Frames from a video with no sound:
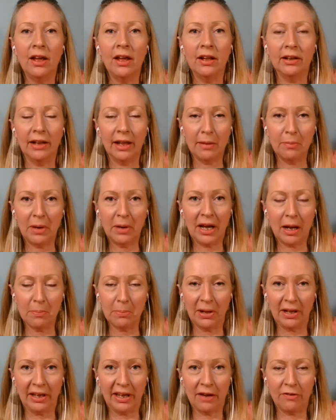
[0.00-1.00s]
limiting
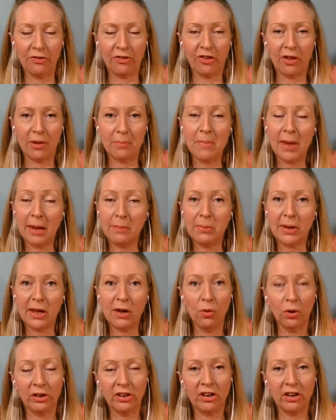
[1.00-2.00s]
beliefs that may be
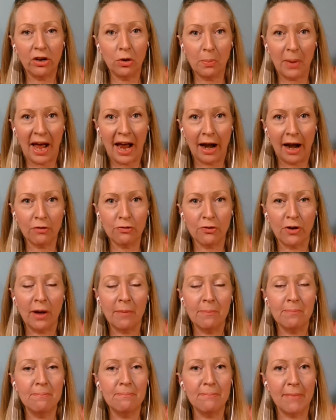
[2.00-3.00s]
holding you back
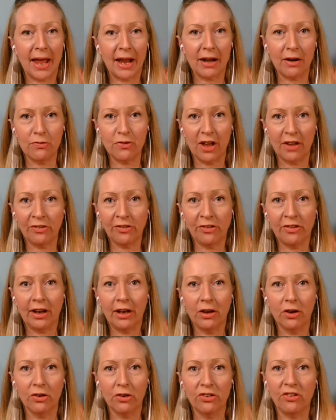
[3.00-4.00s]
from
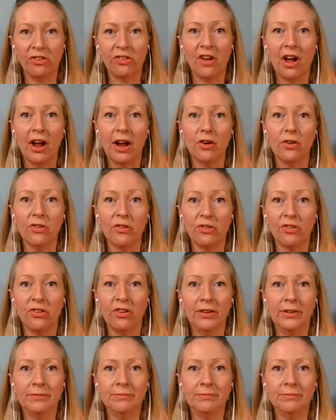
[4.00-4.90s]
manifesting your desires.